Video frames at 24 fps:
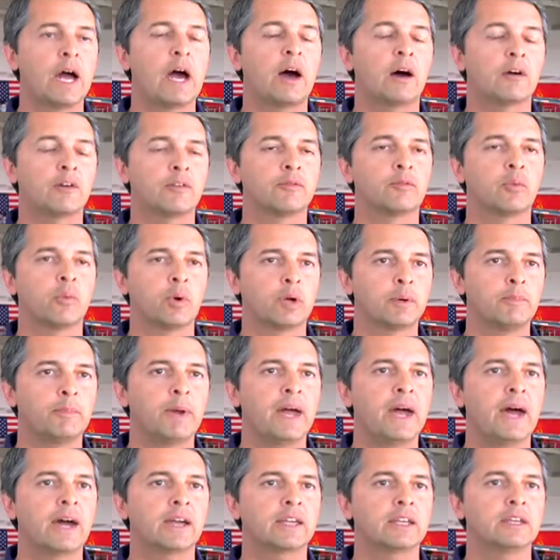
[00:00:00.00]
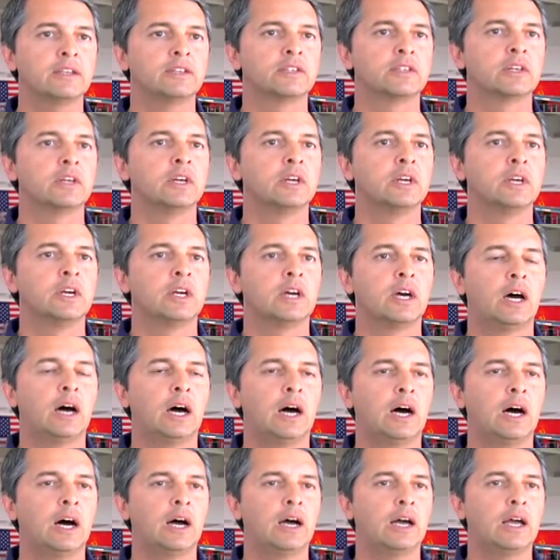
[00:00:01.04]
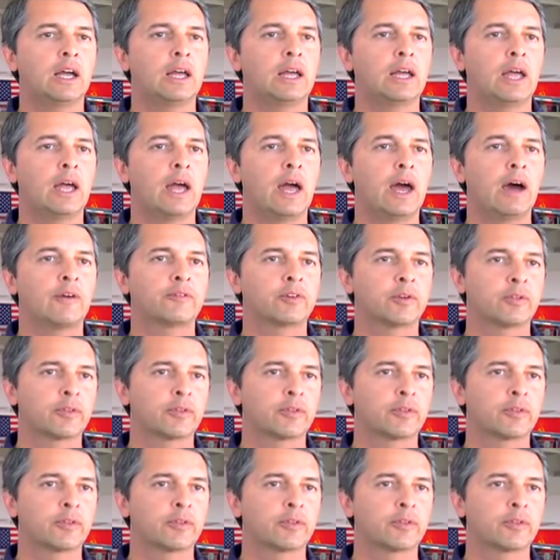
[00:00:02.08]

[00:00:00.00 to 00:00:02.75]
out of one package. After